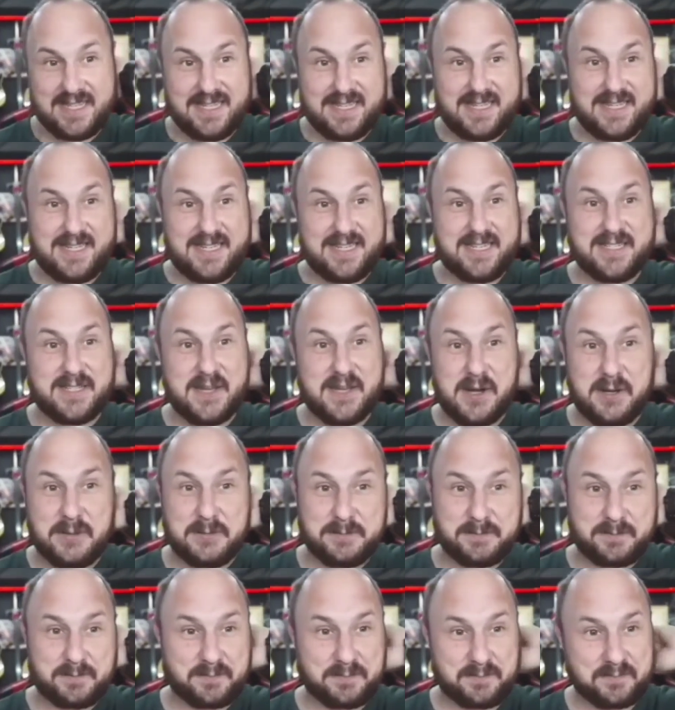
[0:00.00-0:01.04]
So
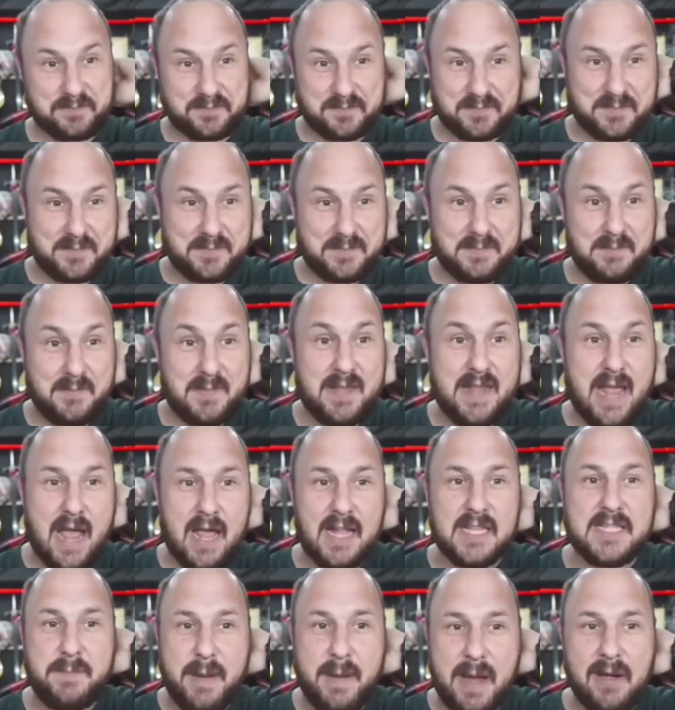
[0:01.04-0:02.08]
yeah, it's
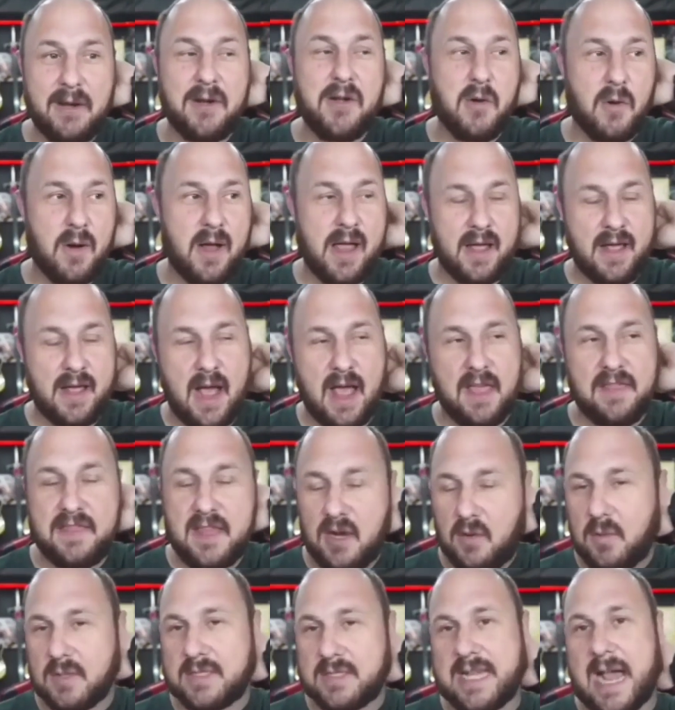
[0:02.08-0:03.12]
paranoia. I think
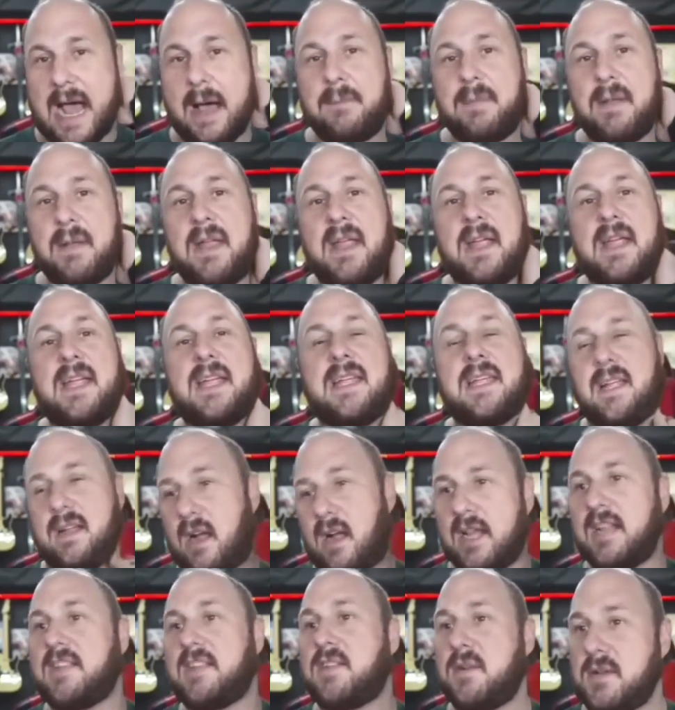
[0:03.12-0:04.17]
what's happening, I'll get
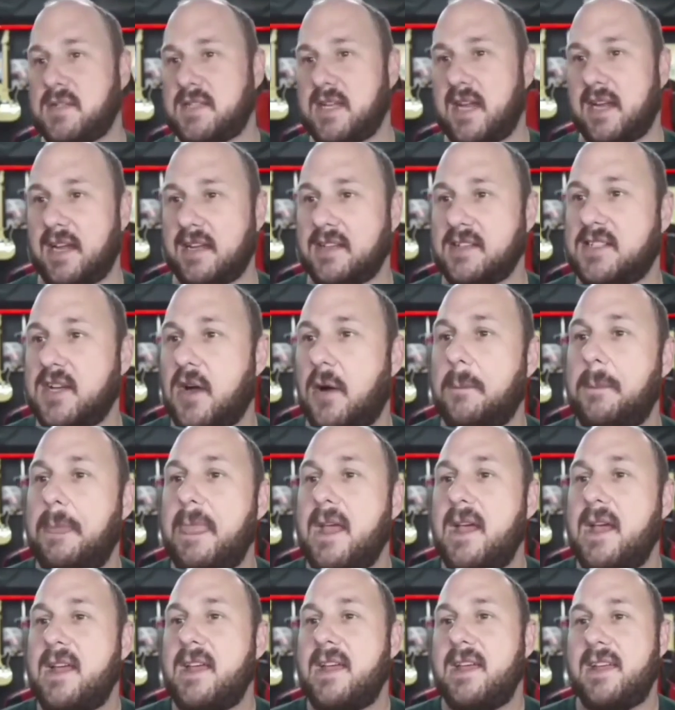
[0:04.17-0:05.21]
to in a second. So
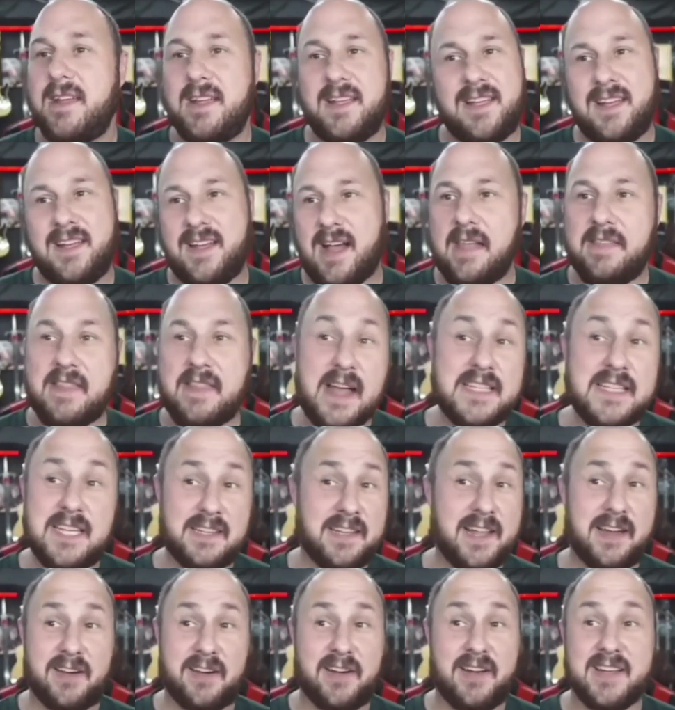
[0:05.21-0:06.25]
that's
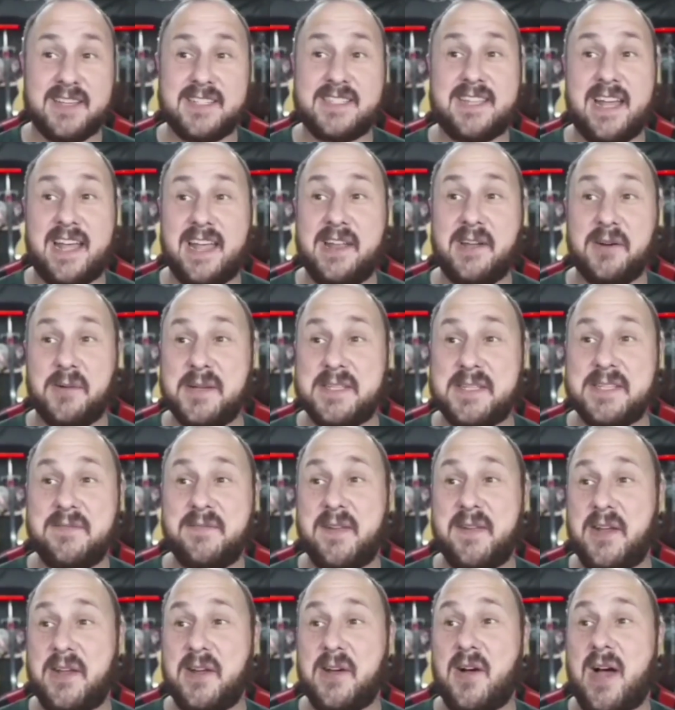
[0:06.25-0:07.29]
hilarious that in a recent
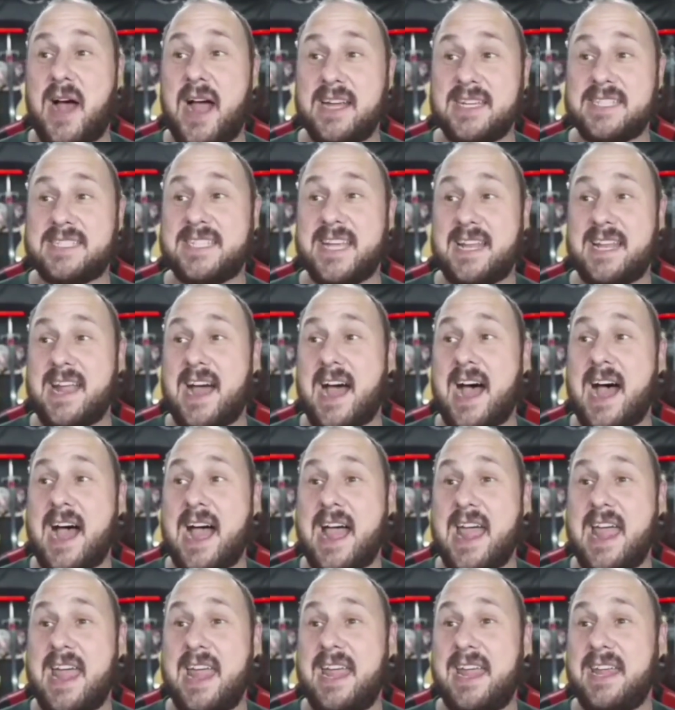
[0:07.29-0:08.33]
video, I said
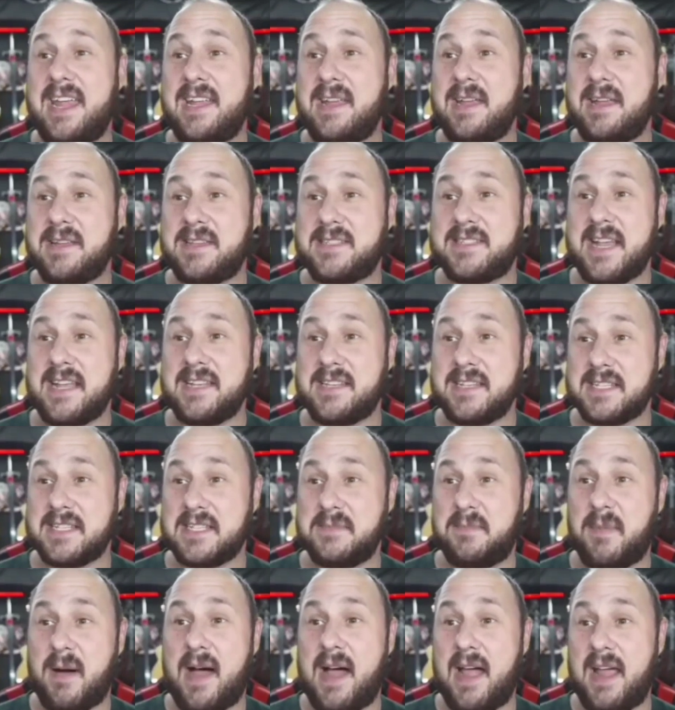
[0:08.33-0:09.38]
I sent a
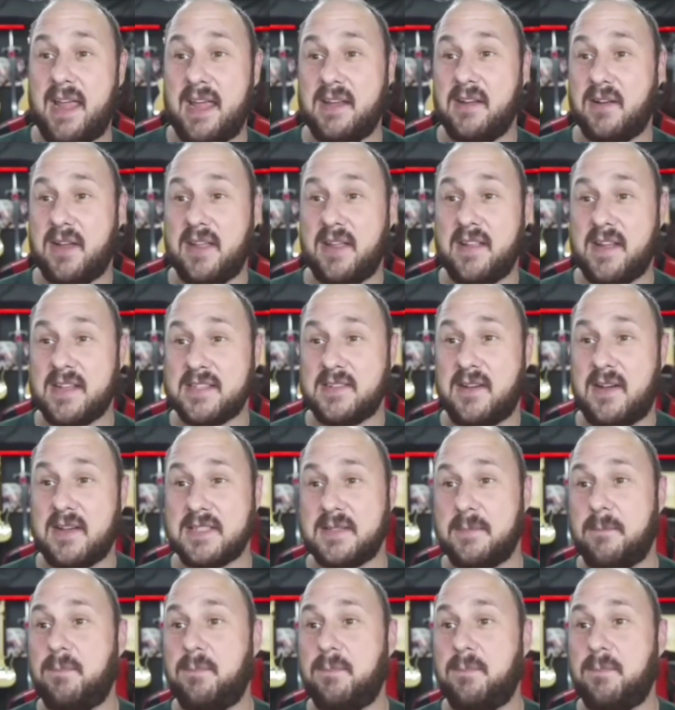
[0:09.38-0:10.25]
spy in. Okay, that's awesome.